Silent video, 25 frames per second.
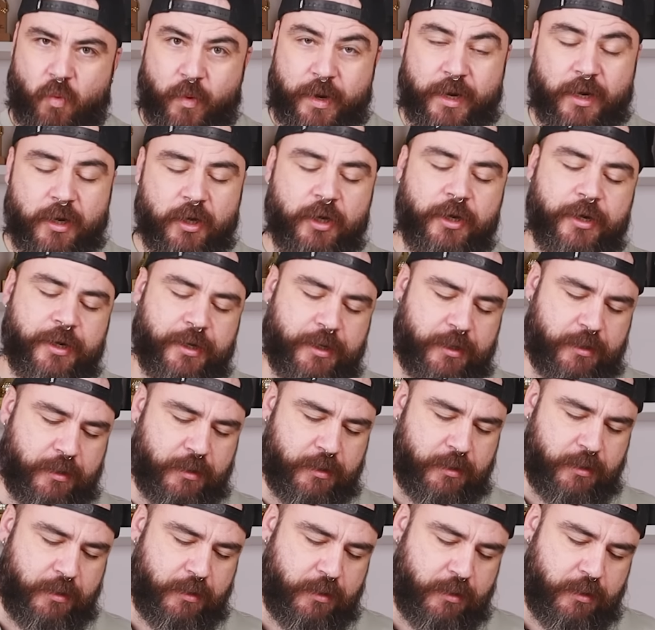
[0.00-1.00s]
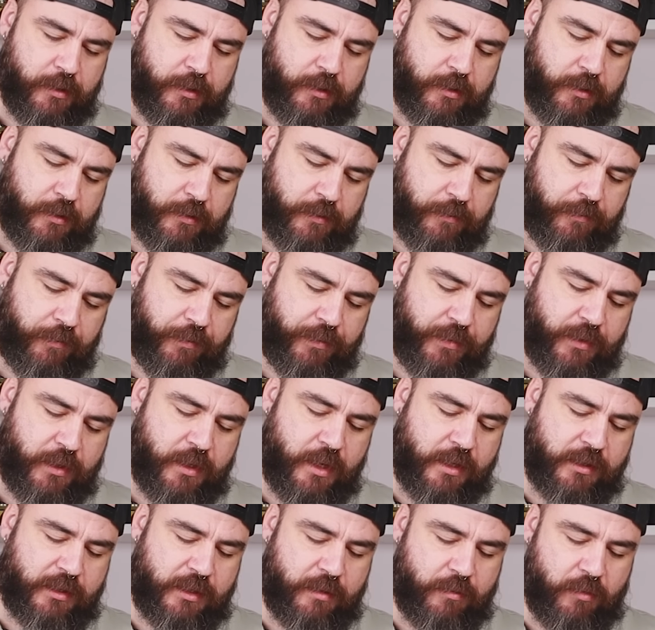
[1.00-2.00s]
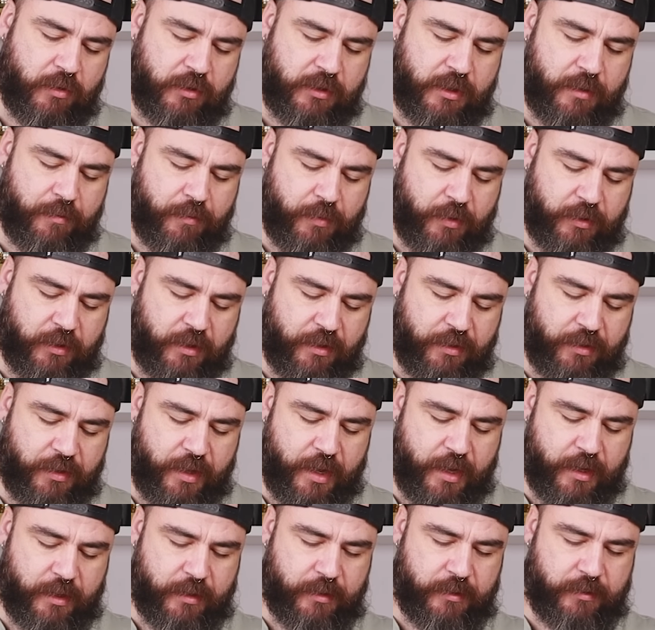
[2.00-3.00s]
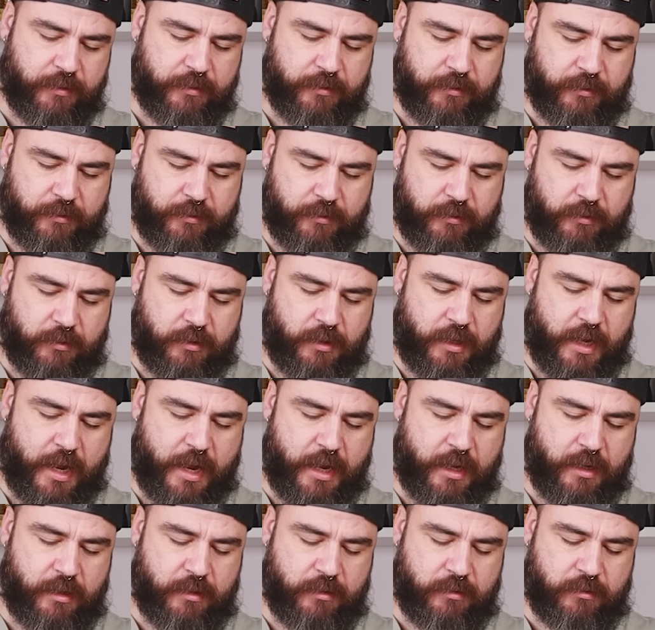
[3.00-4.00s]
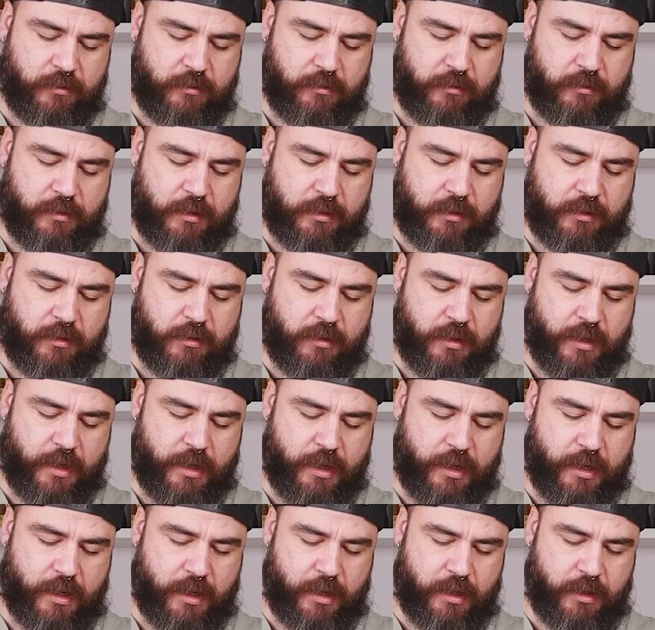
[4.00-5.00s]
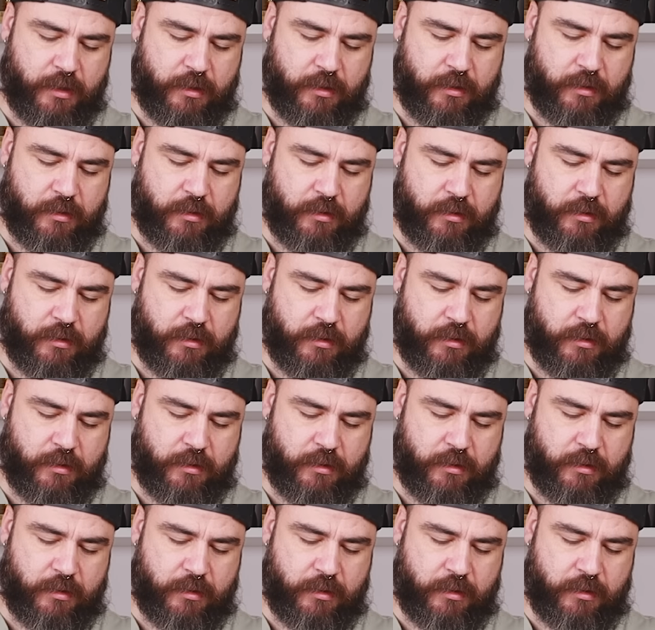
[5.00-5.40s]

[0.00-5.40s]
We learn. That's the most important thing. Okay, let's call it.